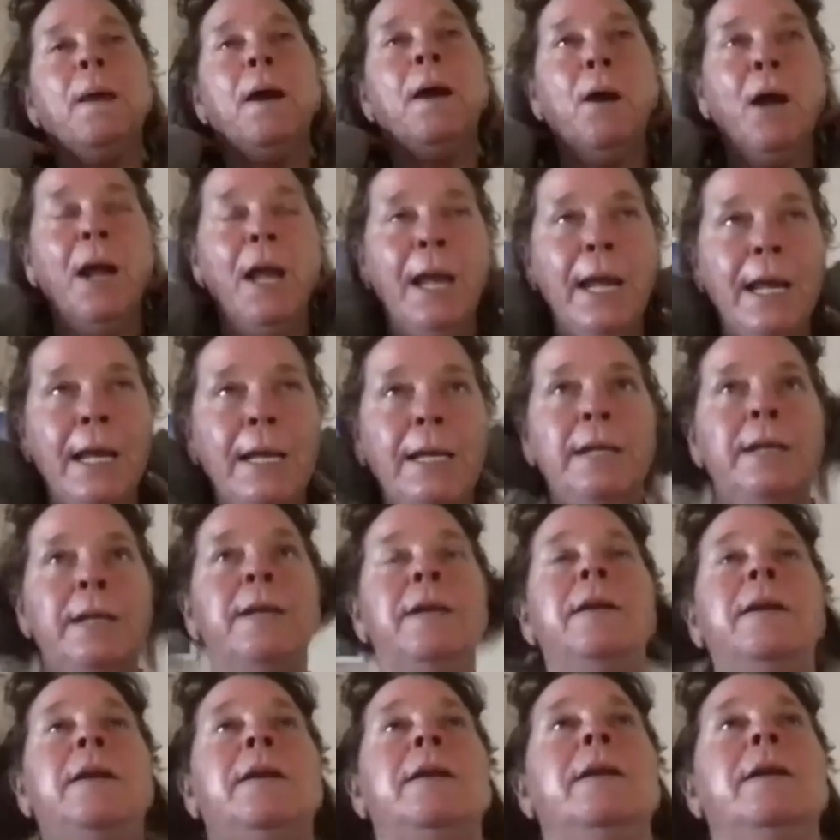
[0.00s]

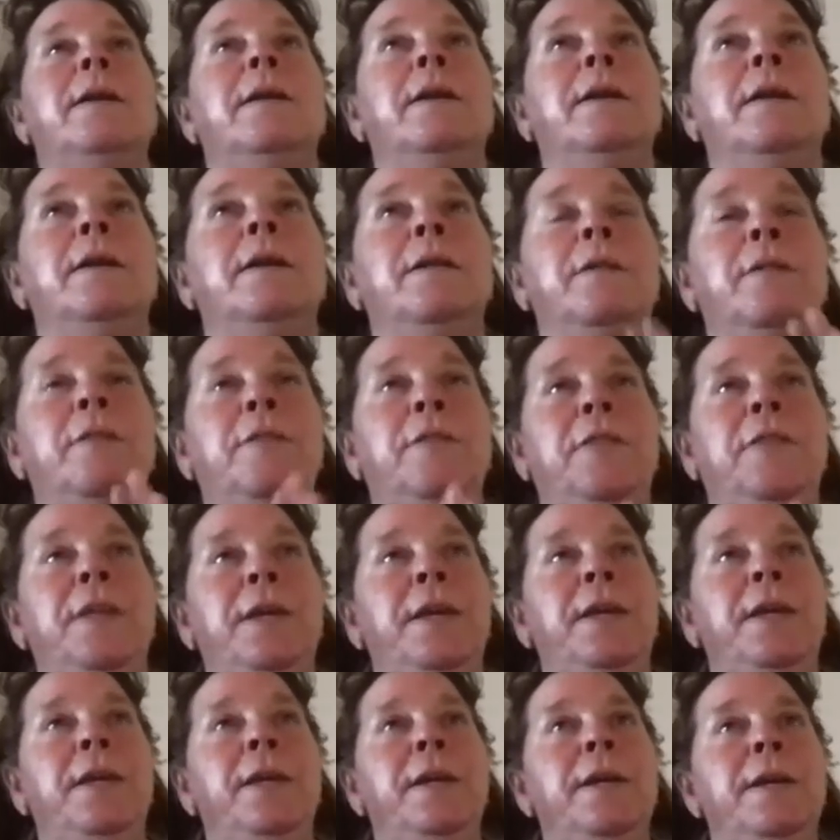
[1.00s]
in
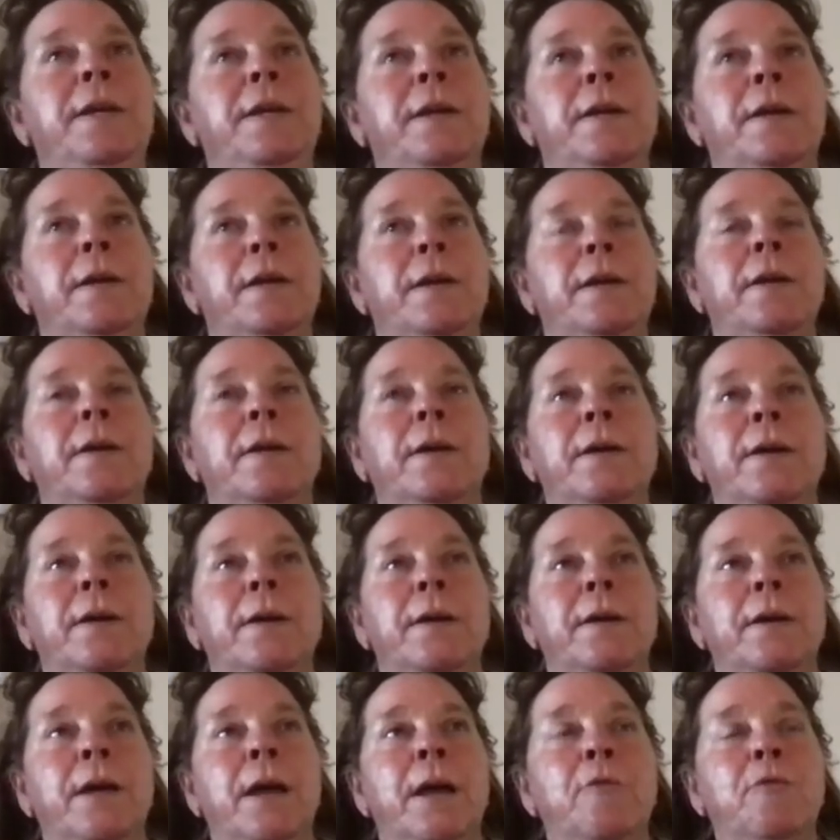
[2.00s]
the
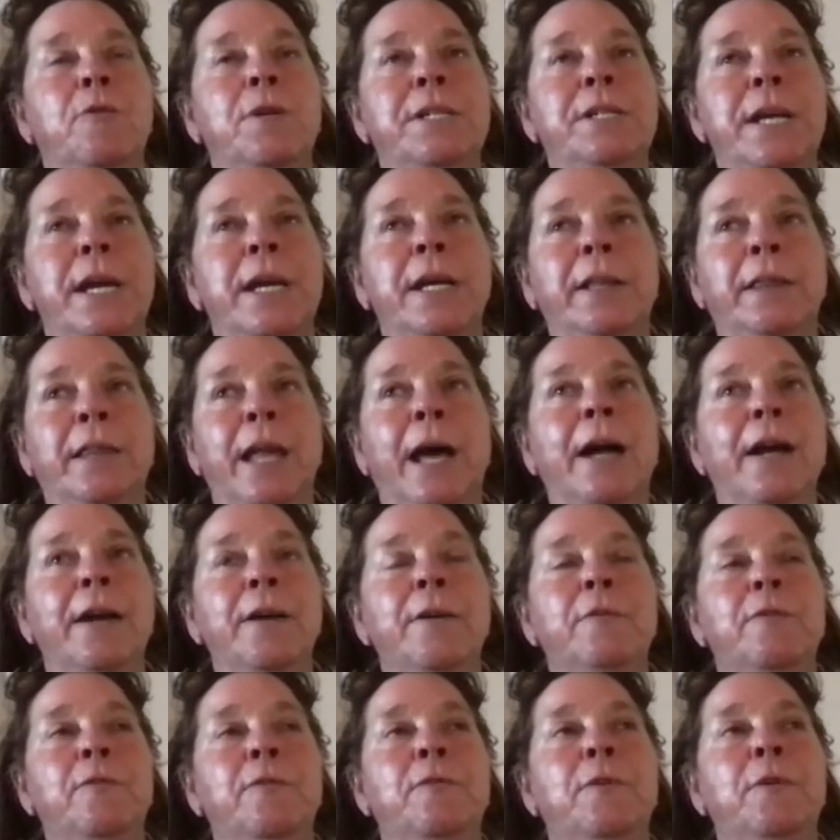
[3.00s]
everyday
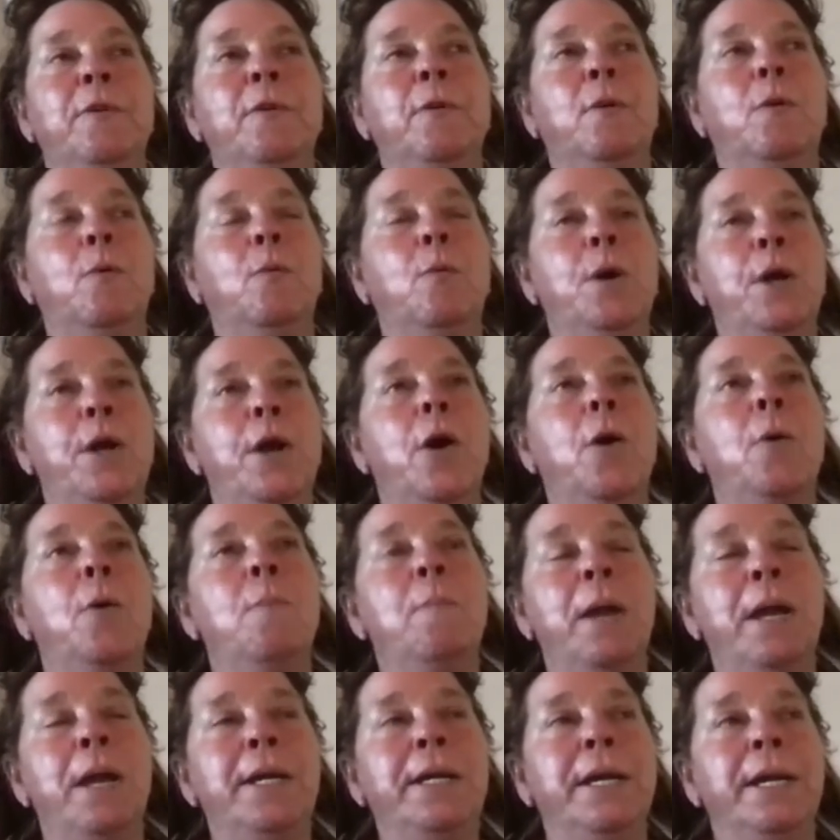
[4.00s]
life, we are
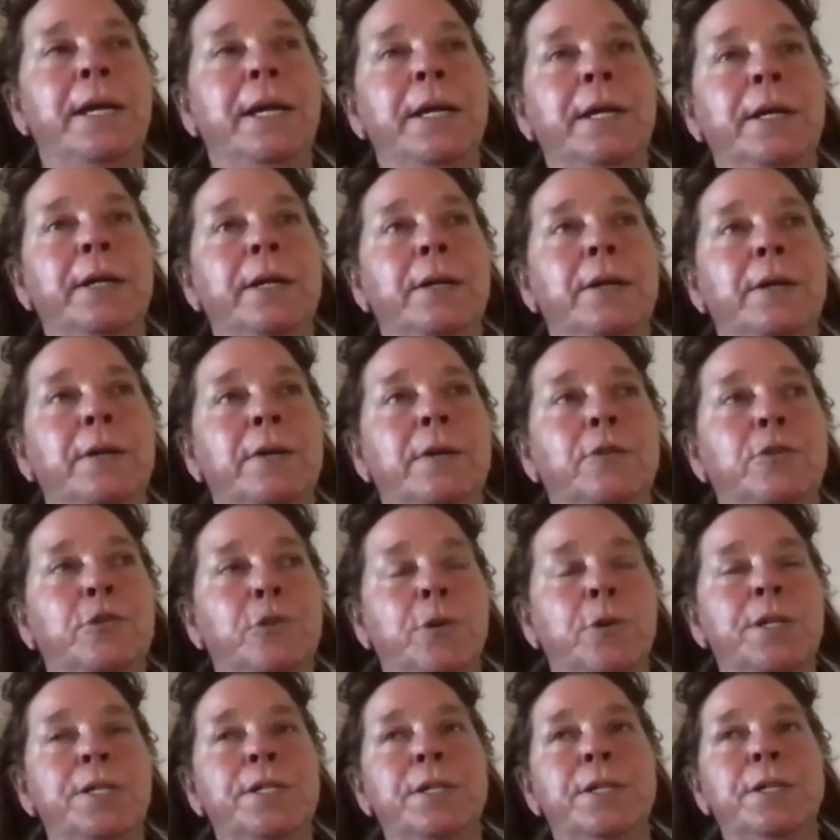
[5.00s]
making
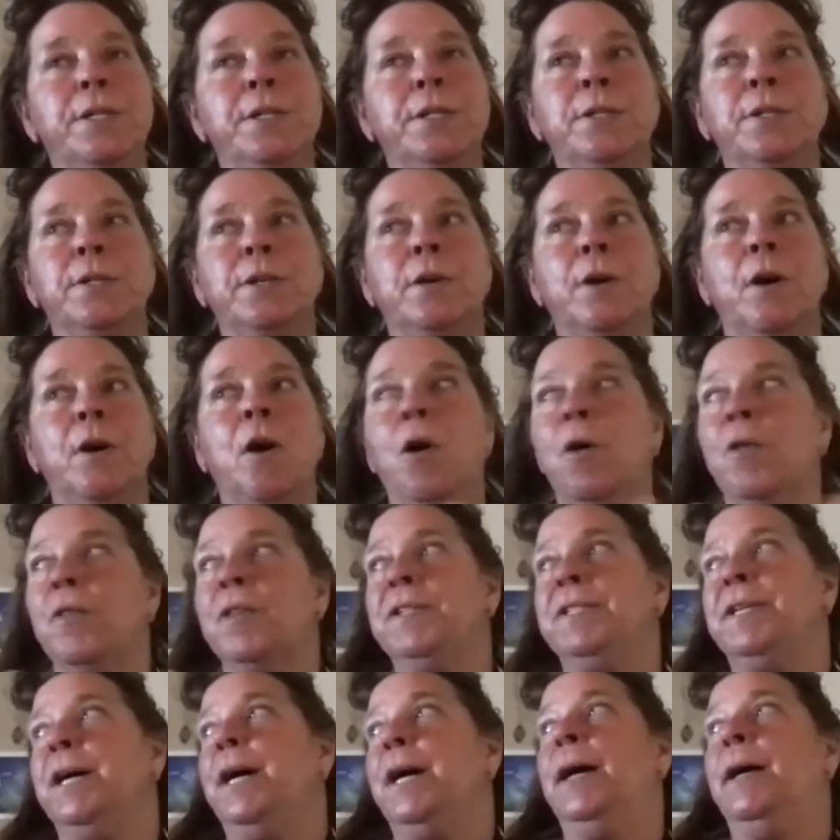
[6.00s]
choices all the
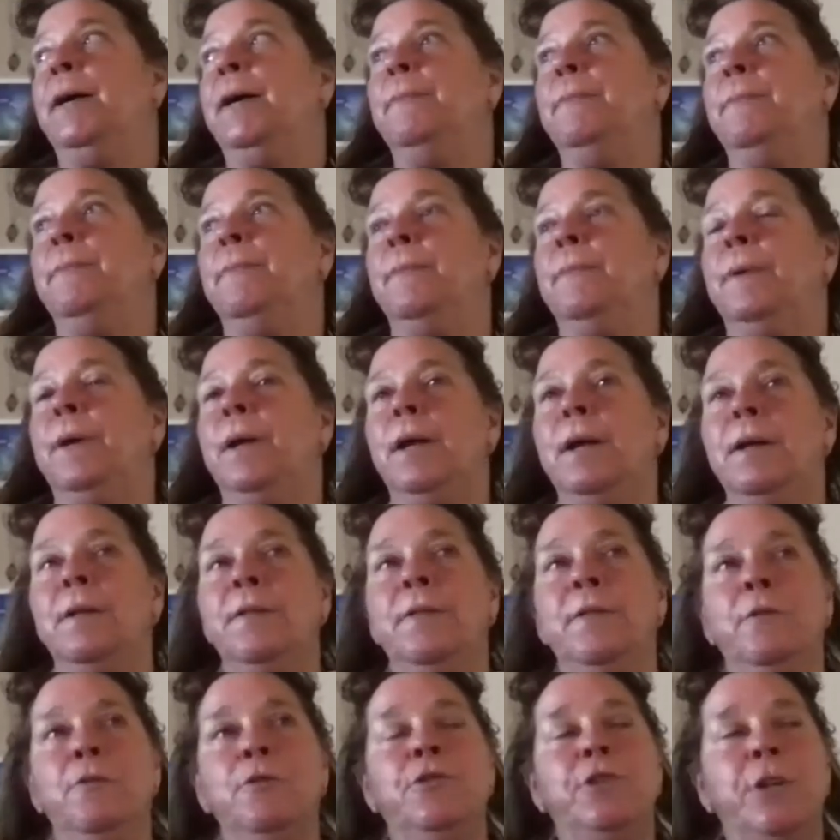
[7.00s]
time.
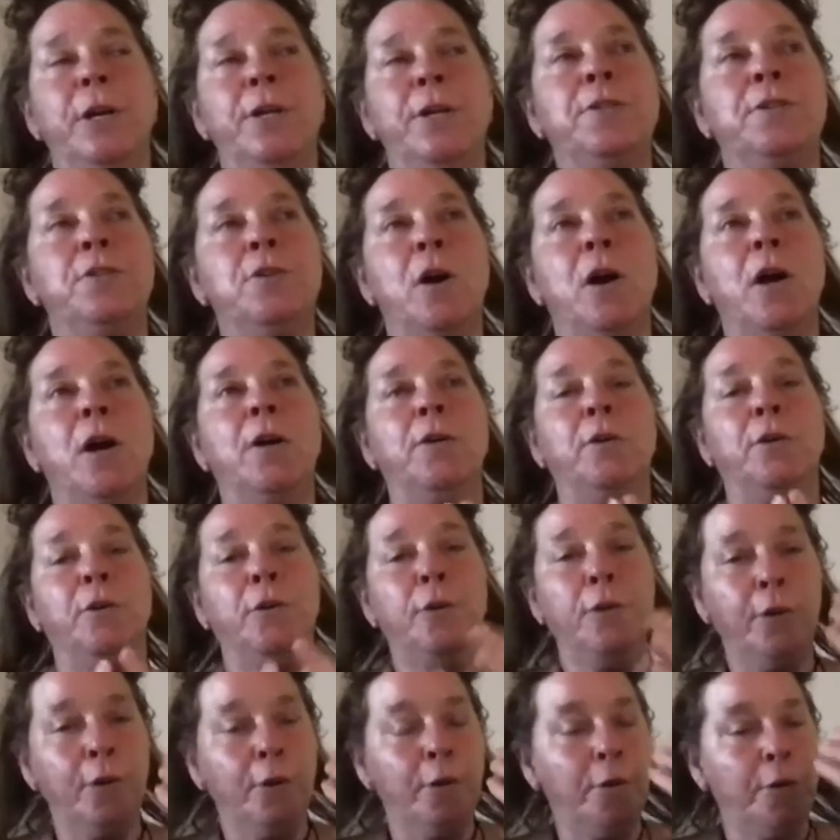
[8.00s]
They're just not
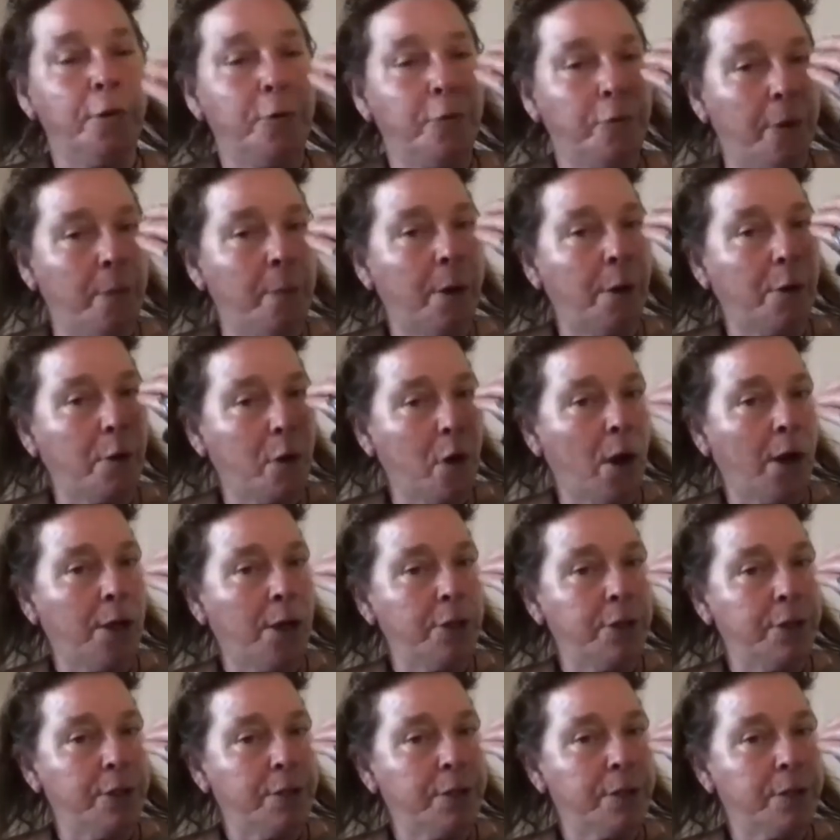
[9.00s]
heard from our
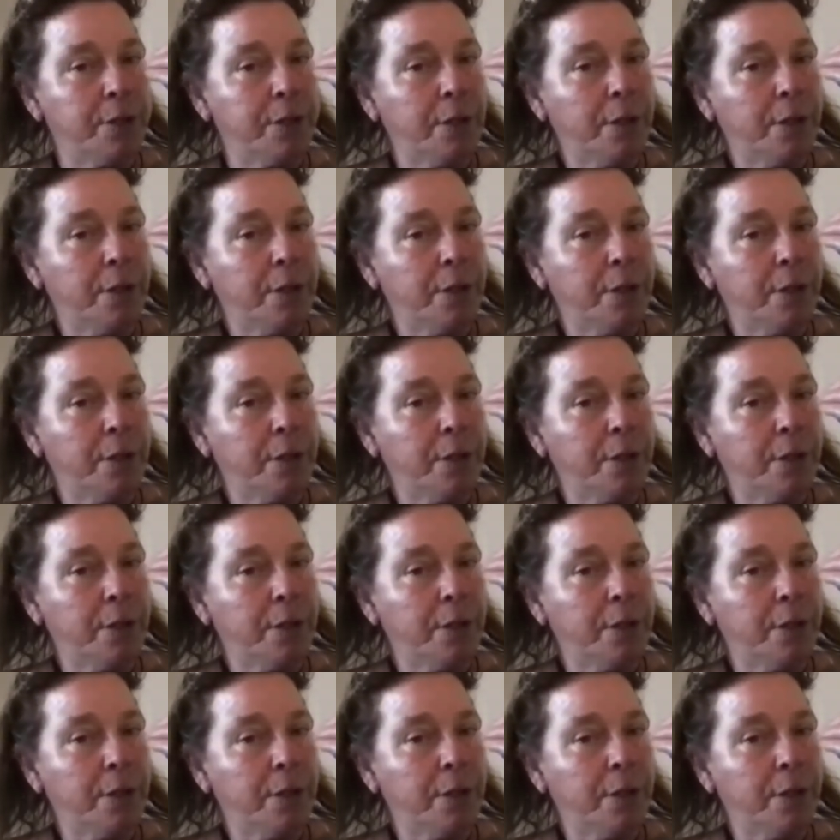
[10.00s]
conscious